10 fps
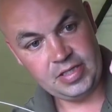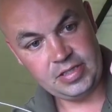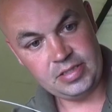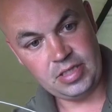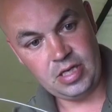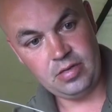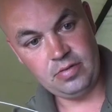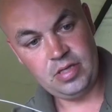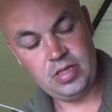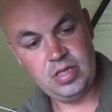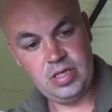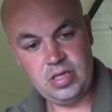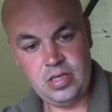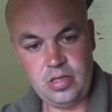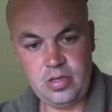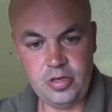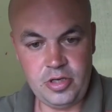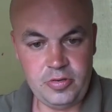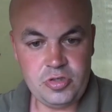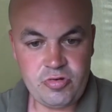So I've got a
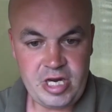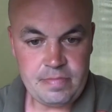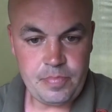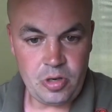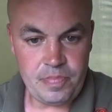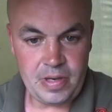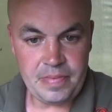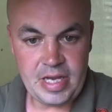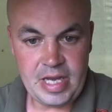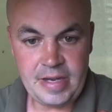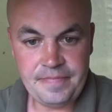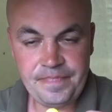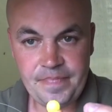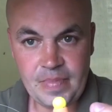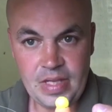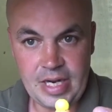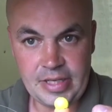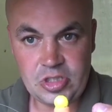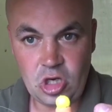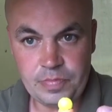Nutrien pop up there and a
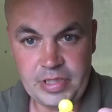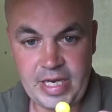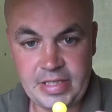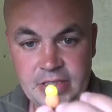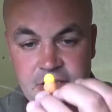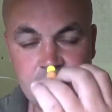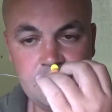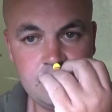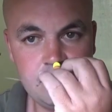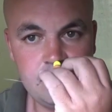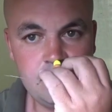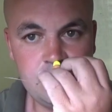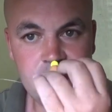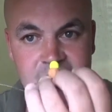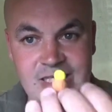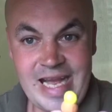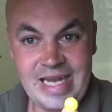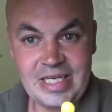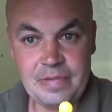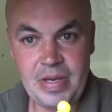top 10s. That's
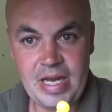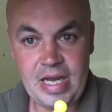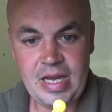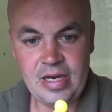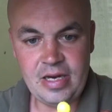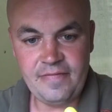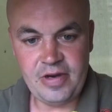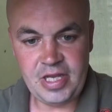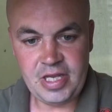acid pear, lovely.